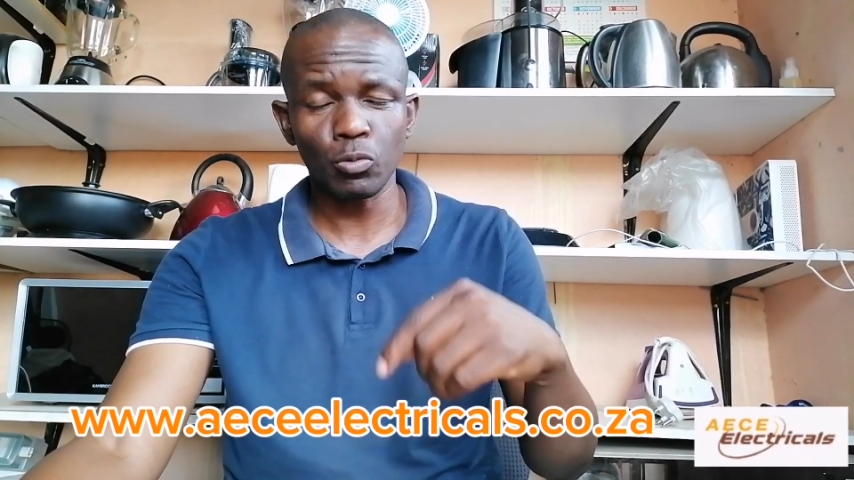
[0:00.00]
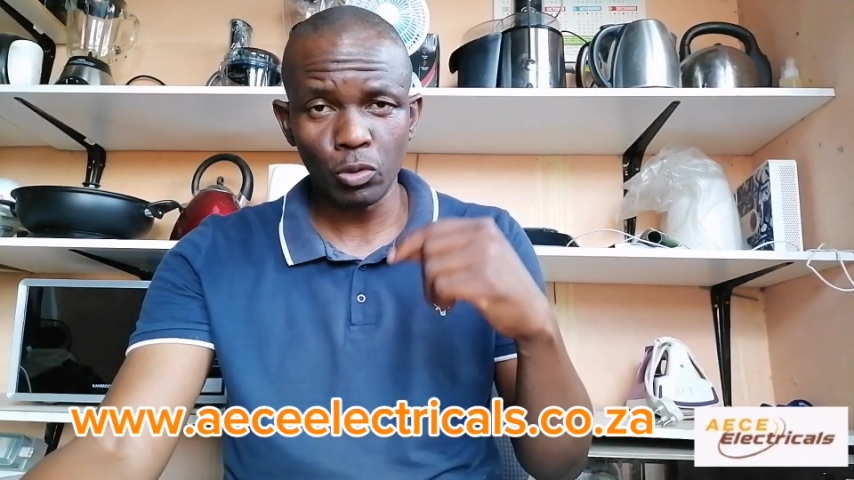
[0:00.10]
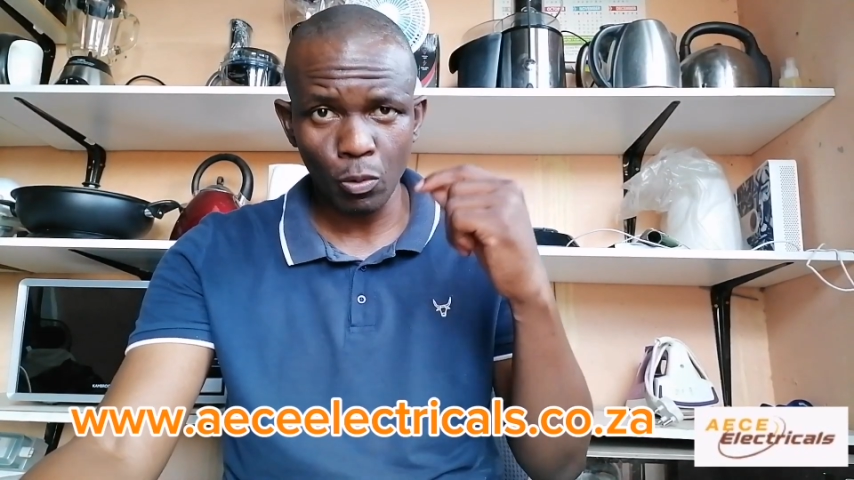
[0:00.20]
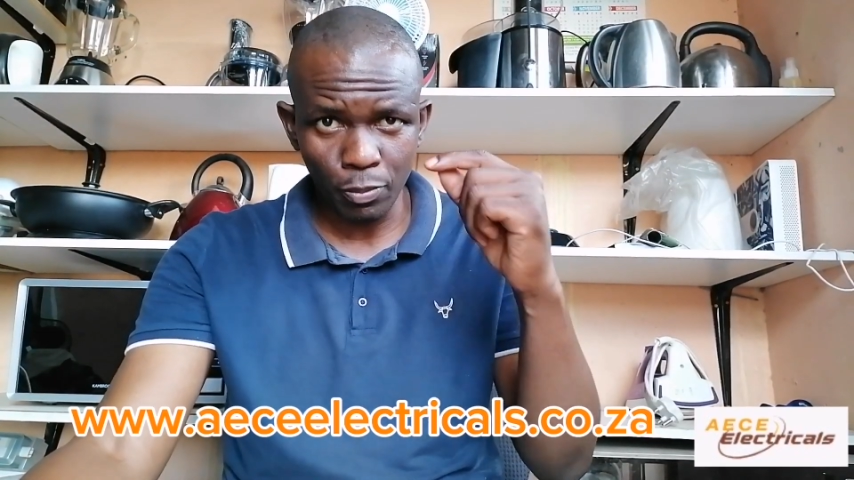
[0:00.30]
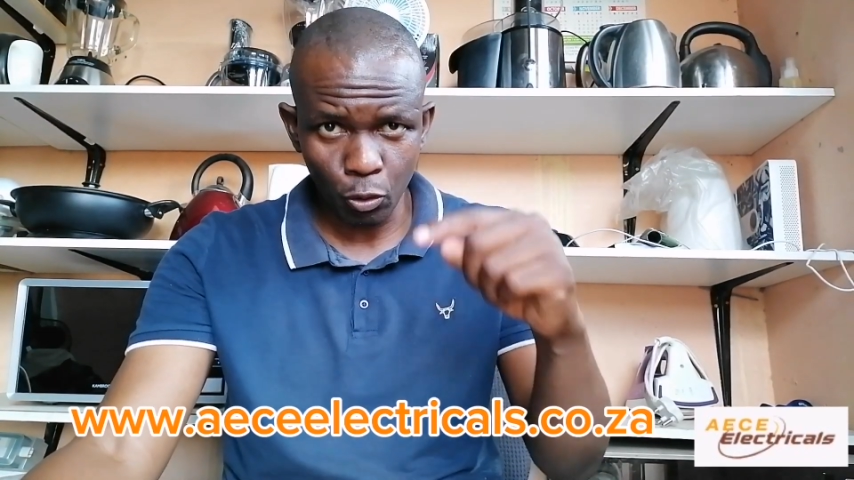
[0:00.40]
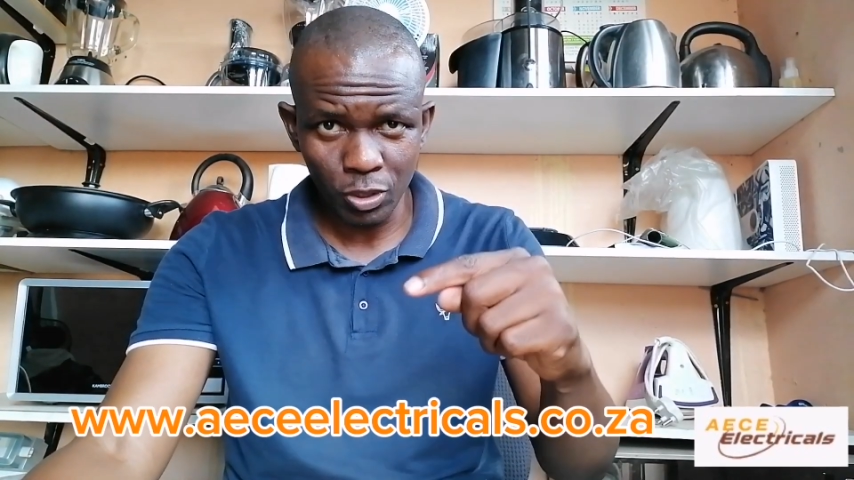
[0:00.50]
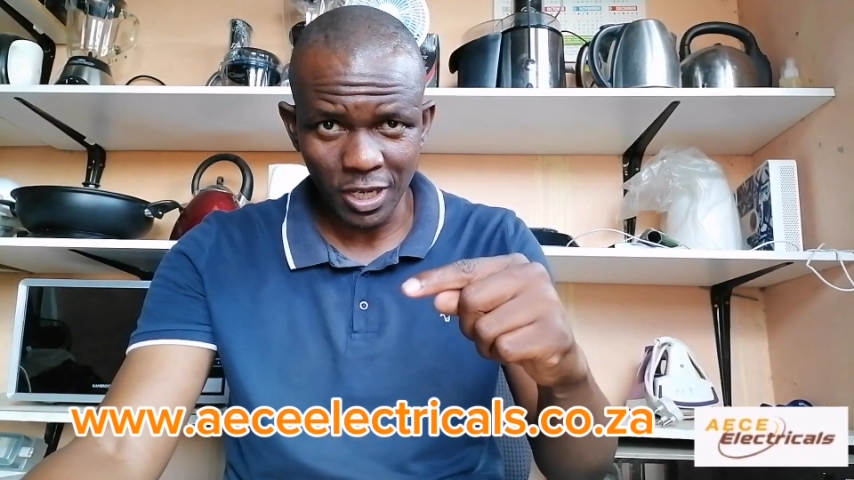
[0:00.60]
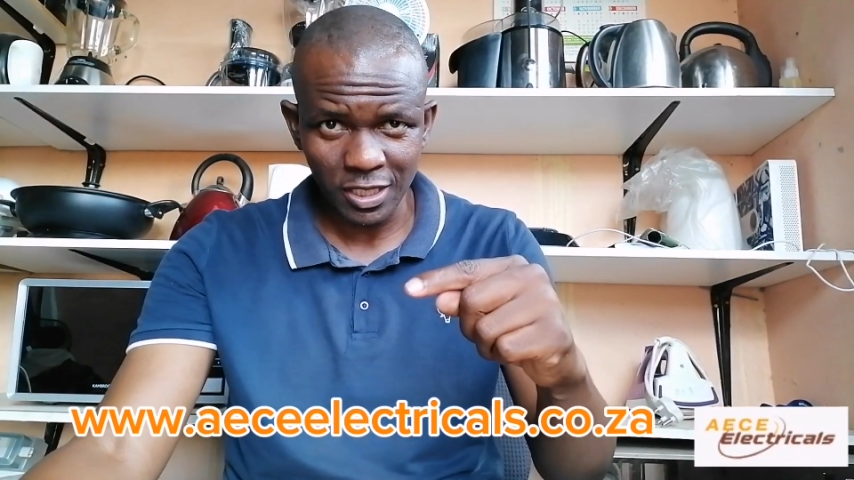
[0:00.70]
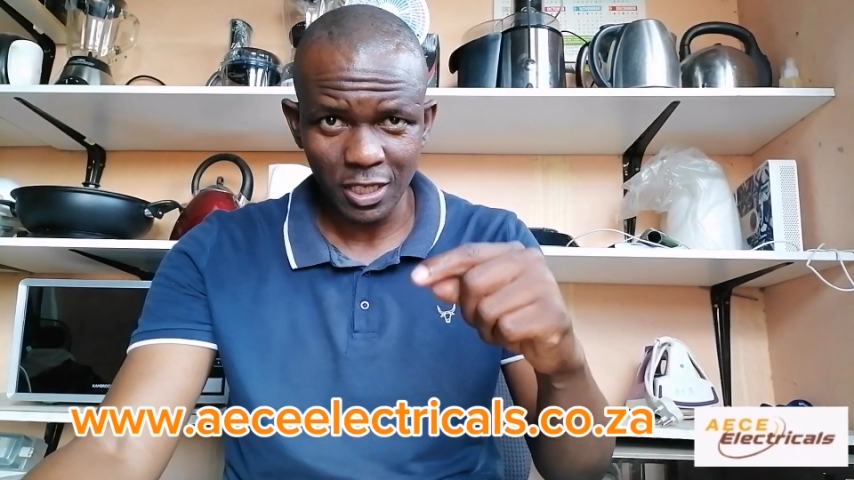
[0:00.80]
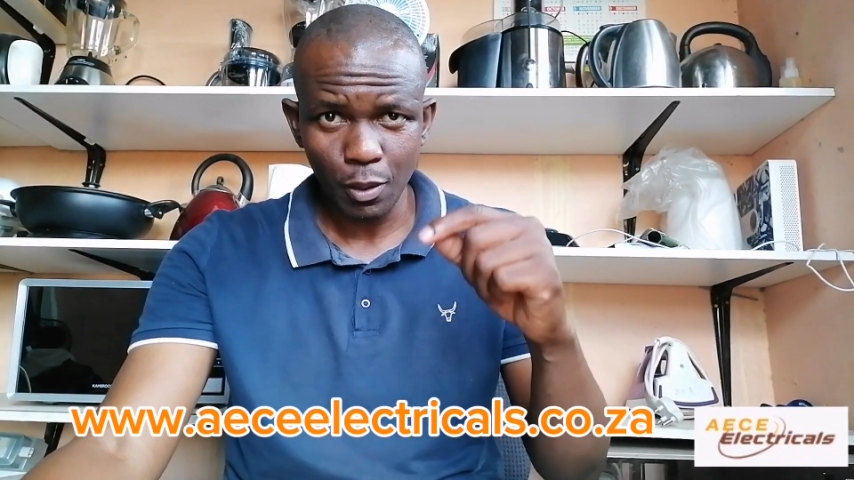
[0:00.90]
product,
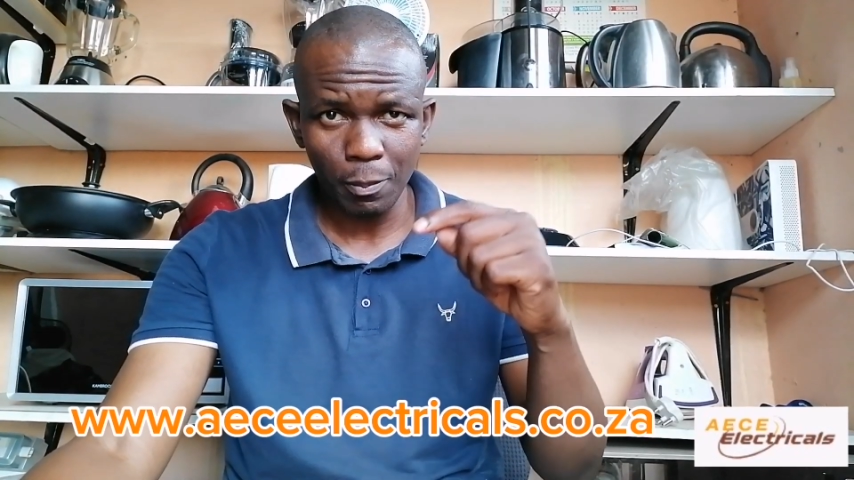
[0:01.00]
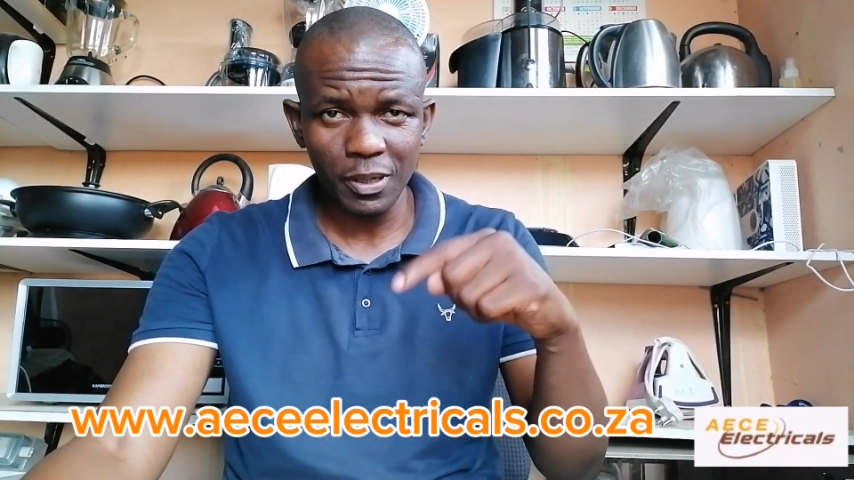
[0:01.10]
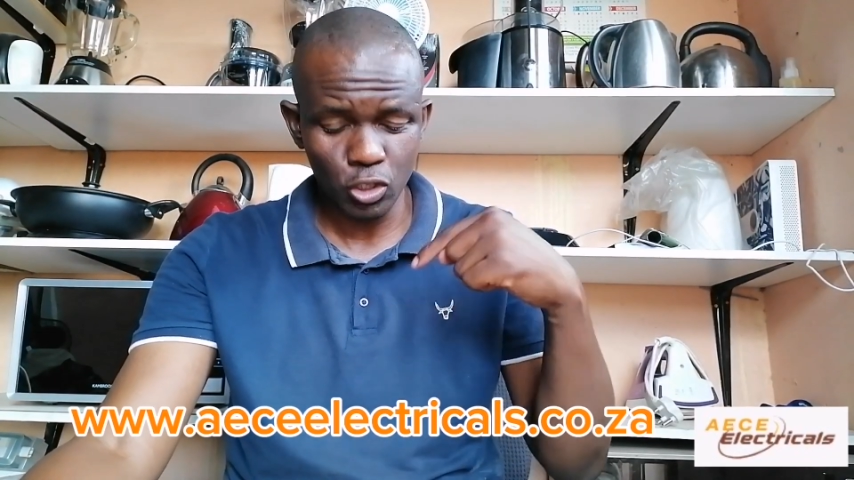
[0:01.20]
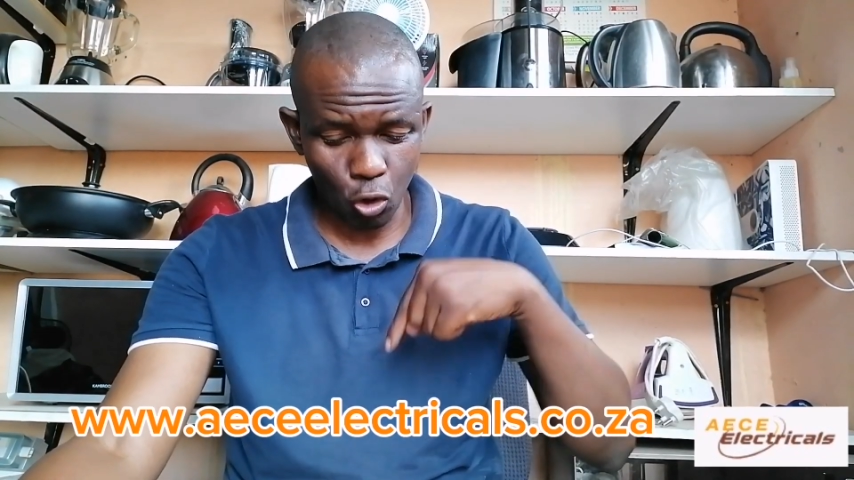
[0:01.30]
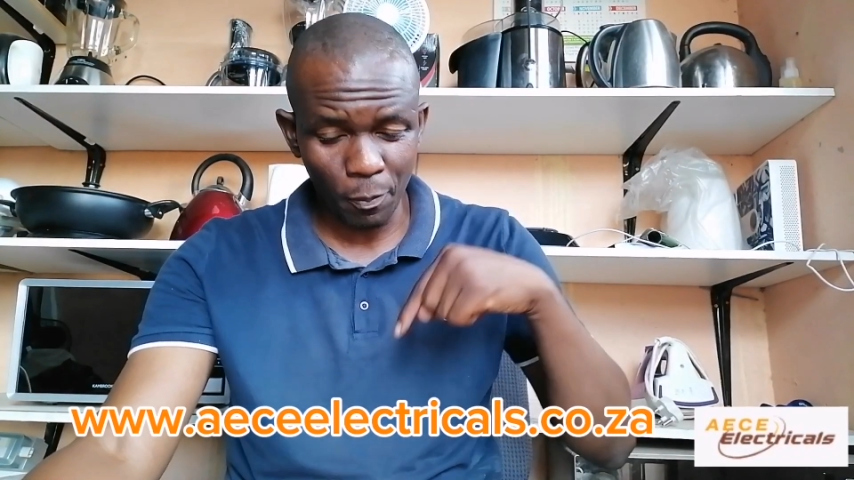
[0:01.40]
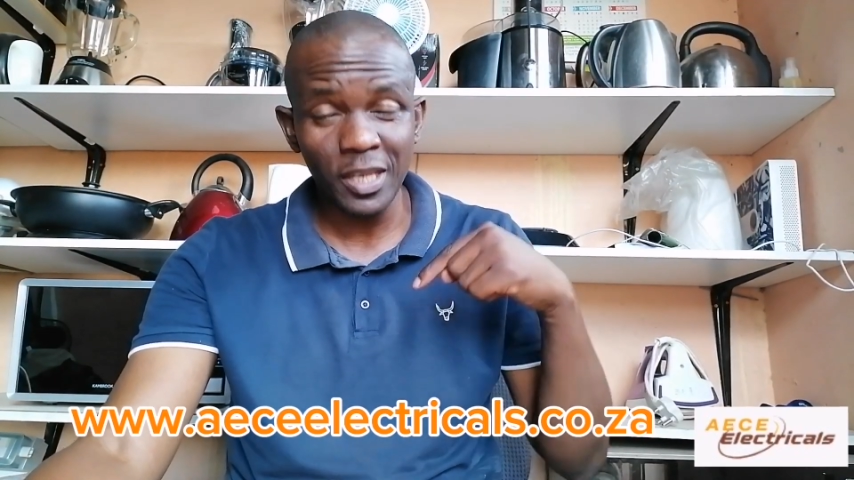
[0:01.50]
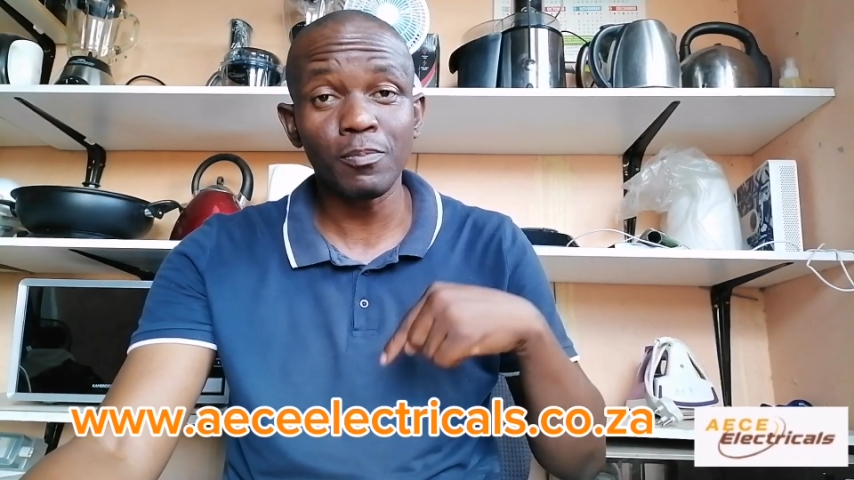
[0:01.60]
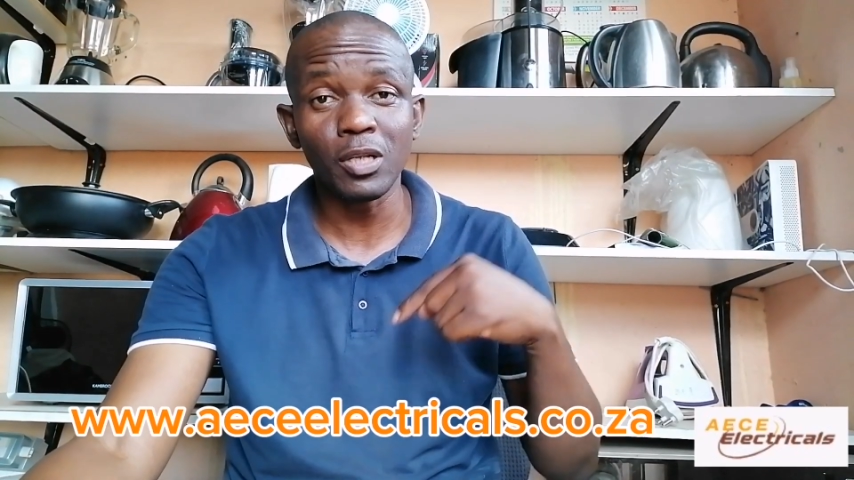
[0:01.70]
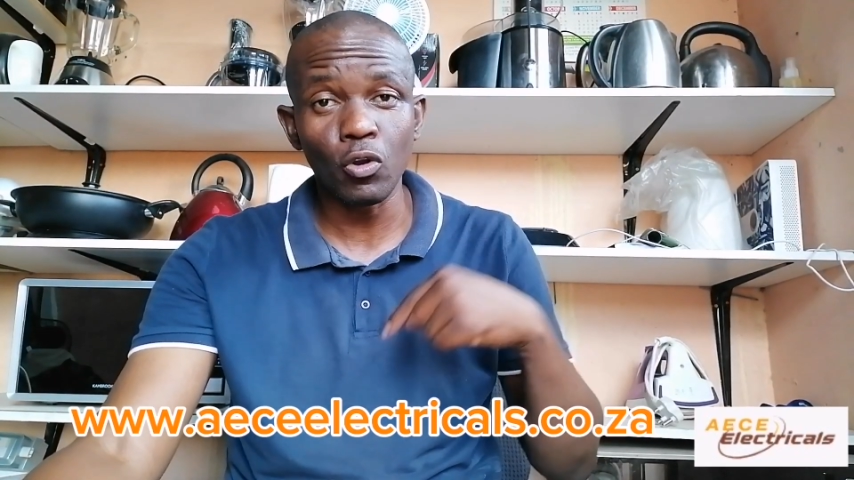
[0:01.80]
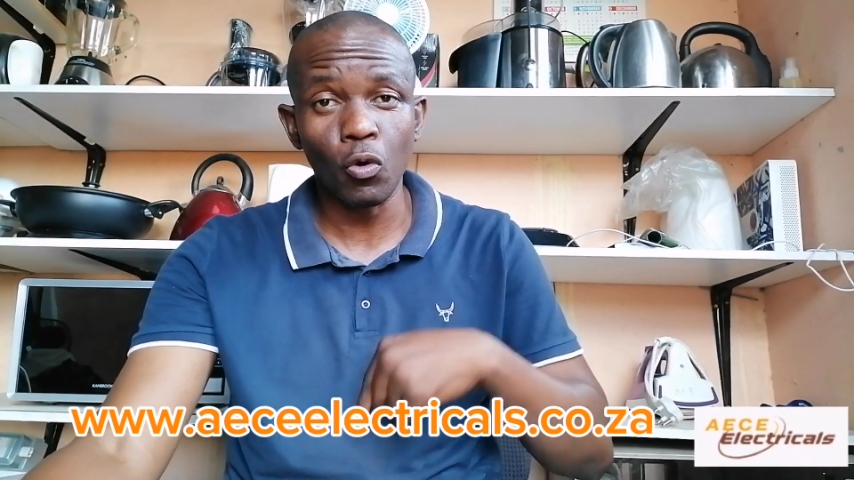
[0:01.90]
please comment below.